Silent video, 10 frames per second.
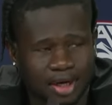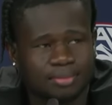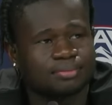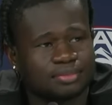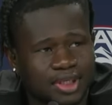Yeah,
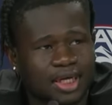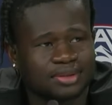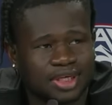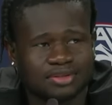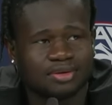right? Yeah,
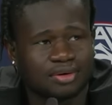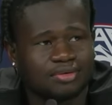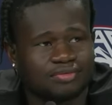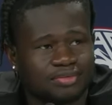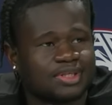just on
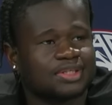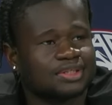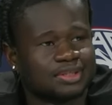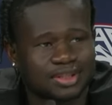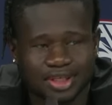offense.
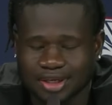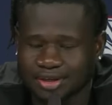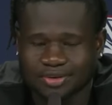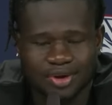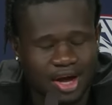Yeah,
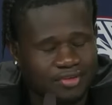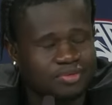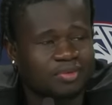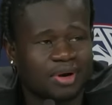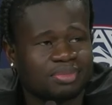you have
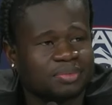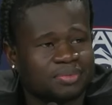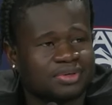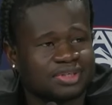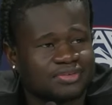to grab the
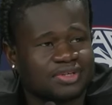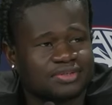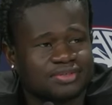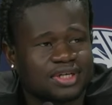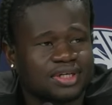ball on the
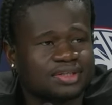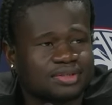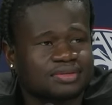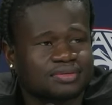defensive side.